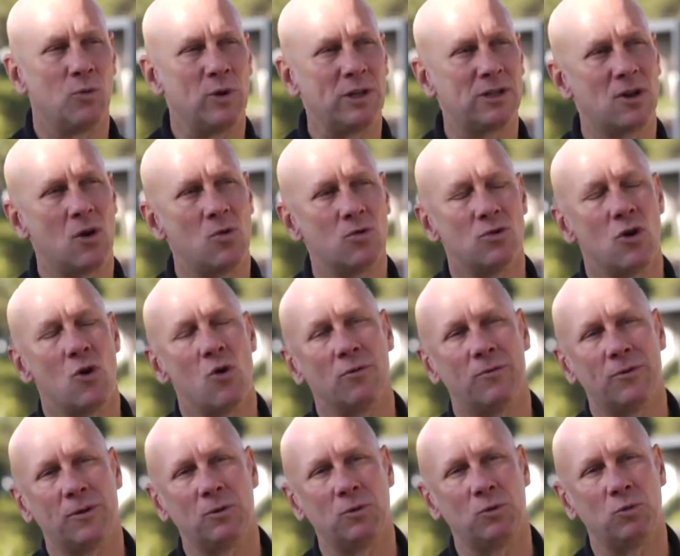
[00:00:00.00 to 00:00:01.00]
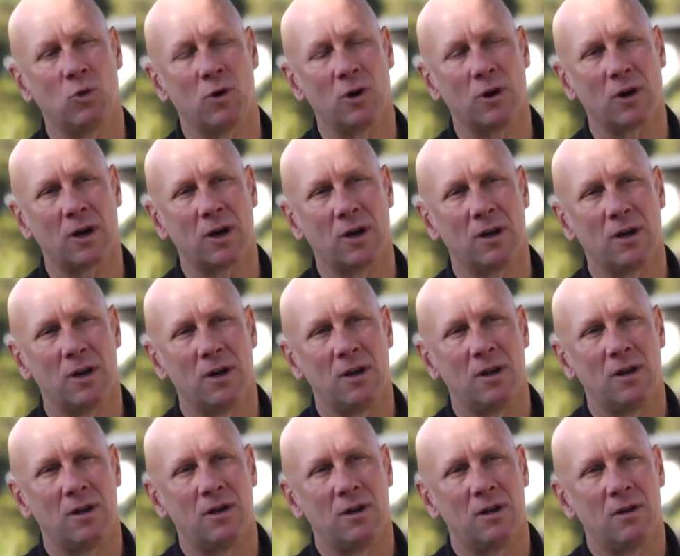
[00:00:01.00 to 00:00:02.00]
We don't know if it would work,
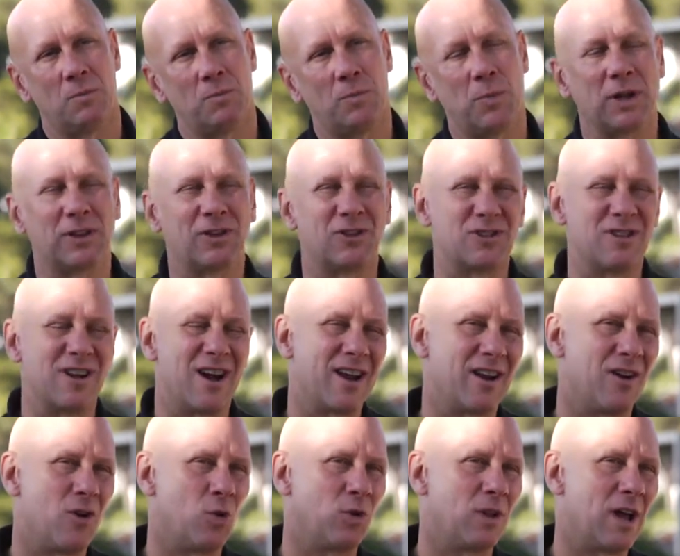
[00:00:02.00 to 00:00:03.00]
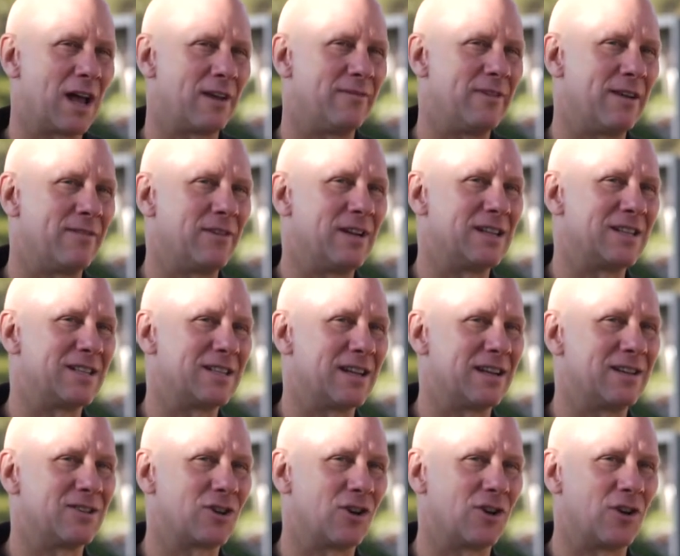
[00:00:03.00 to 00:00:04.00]
but there's not a whole lot of evidence that
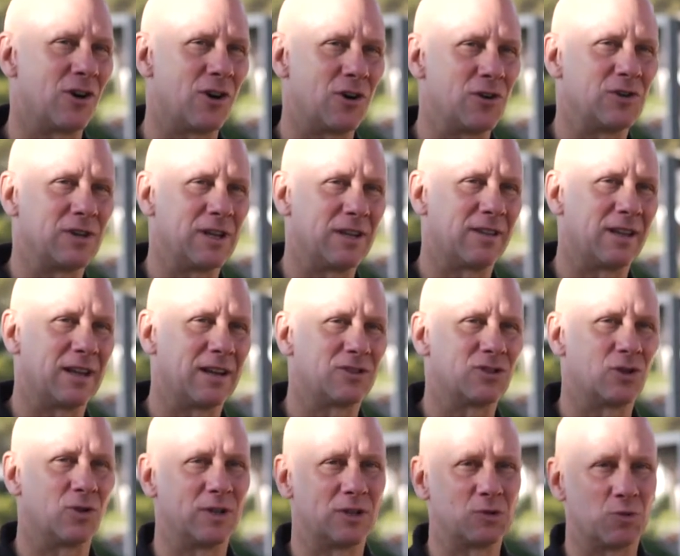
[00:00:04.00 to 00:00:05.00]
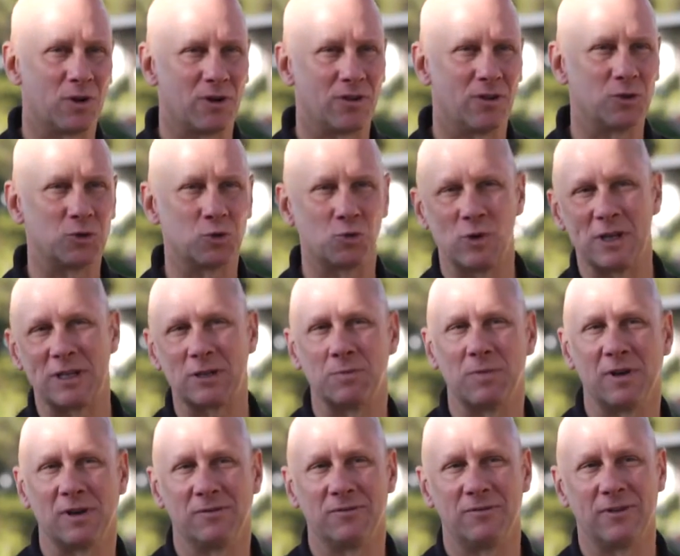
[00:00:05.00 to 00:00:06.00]
it's going to hurt anything, so it's one of those
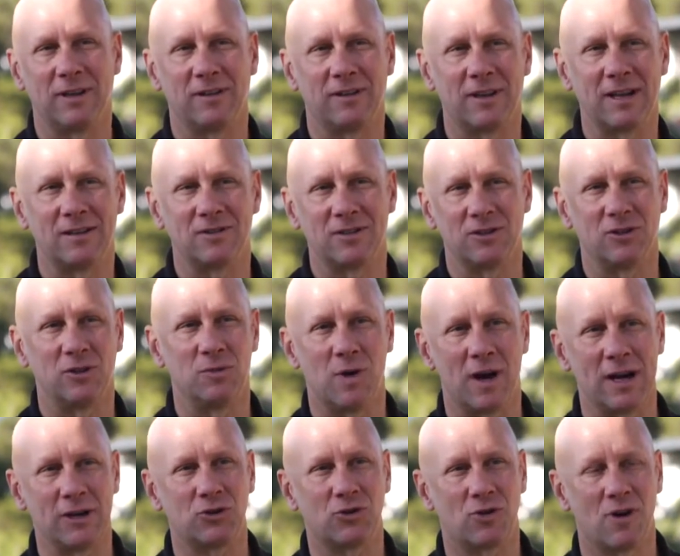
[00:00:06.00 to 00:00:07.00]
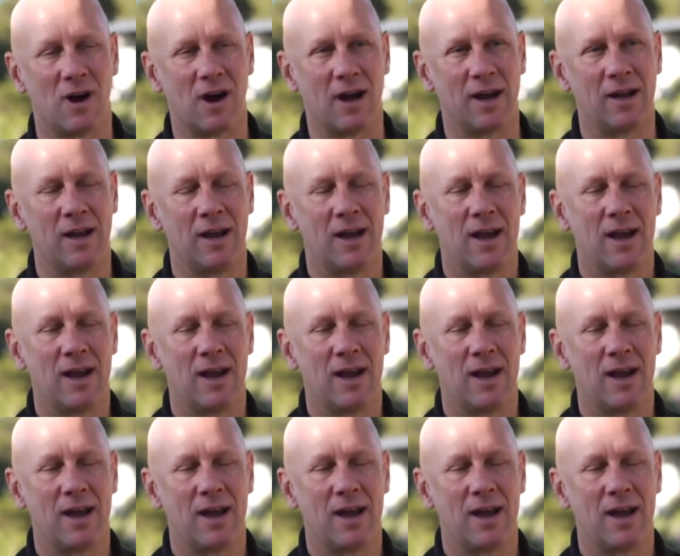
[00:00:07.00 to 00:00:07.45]
risk-benefit things that you might try.